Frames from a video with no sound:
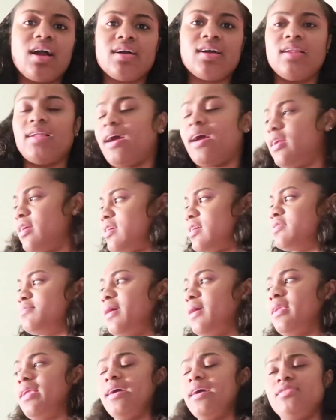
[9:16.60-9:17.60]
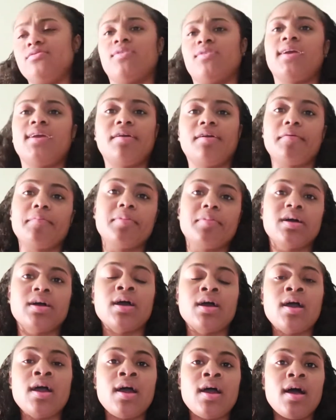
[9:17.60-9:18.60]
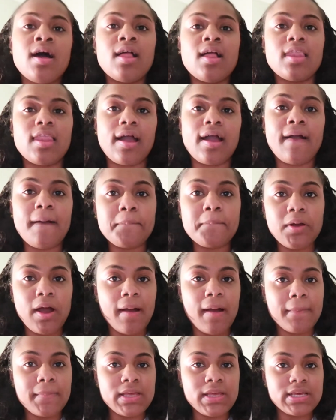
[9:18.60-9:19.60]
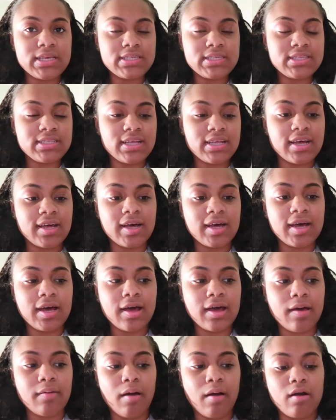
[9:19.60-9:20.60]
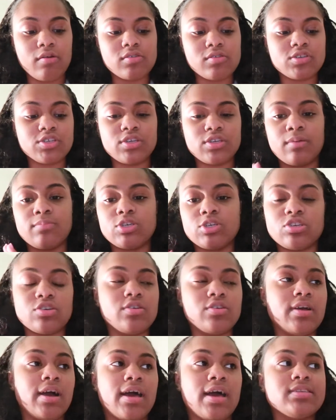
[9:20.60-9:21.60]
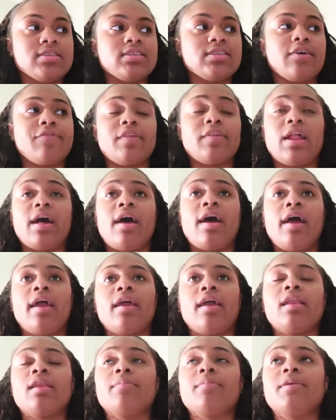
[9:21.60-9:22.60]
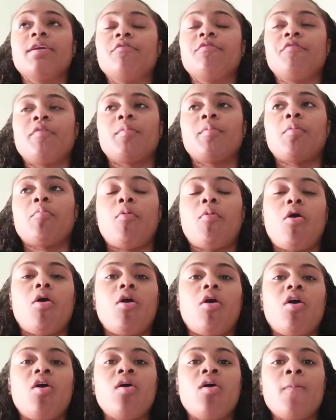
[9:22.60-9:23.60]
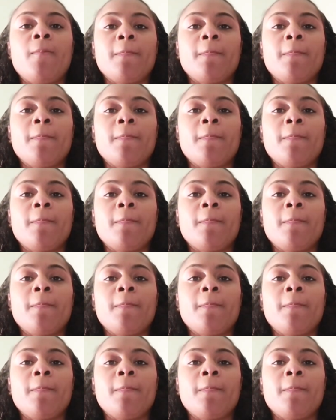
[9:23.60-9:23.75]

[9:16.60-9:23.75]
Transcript: good lighting because my light is right here, but like I promised, um, I am gonna show you guys the stuff that I end up getting from the mall.